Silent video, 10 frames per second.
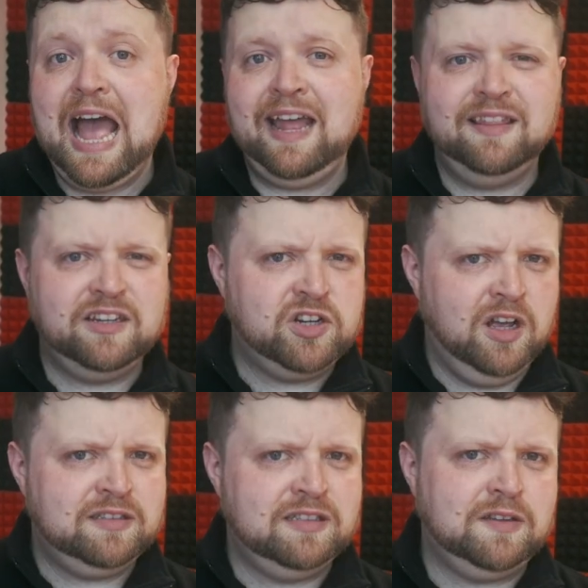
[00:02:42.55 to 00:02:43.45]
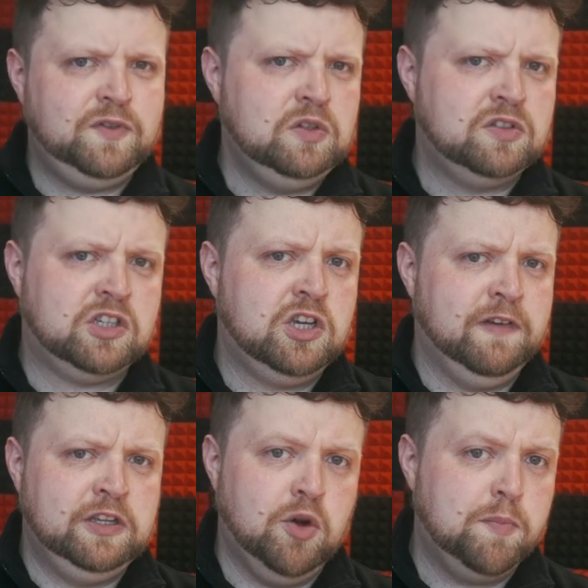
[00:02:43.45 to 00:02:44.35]
and the chances of you
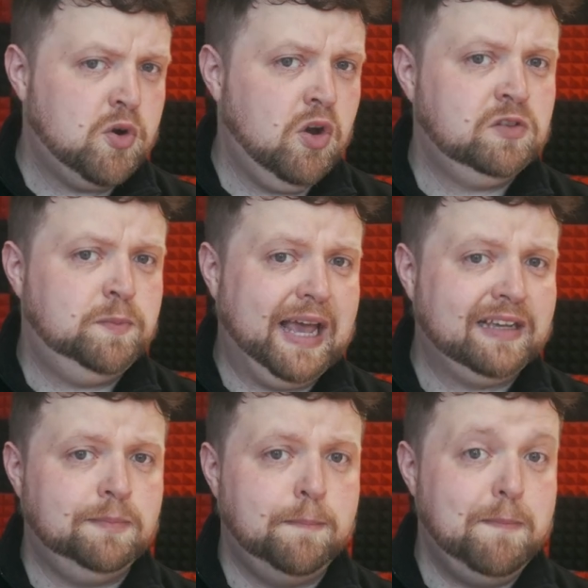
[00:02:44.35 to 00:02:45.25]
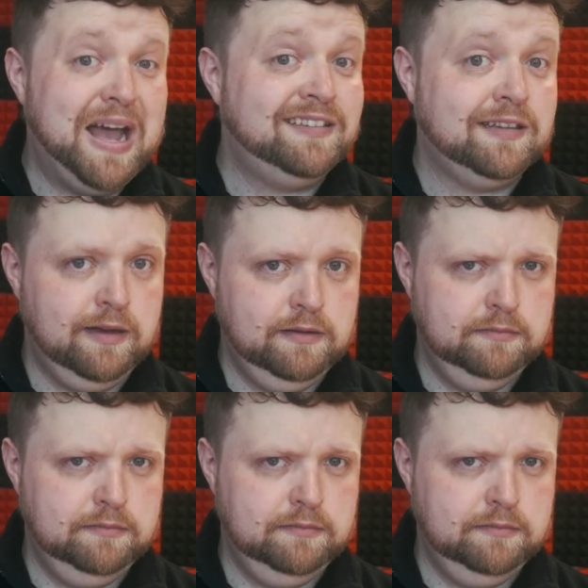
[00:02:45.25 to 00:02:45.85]
securing your prospects better.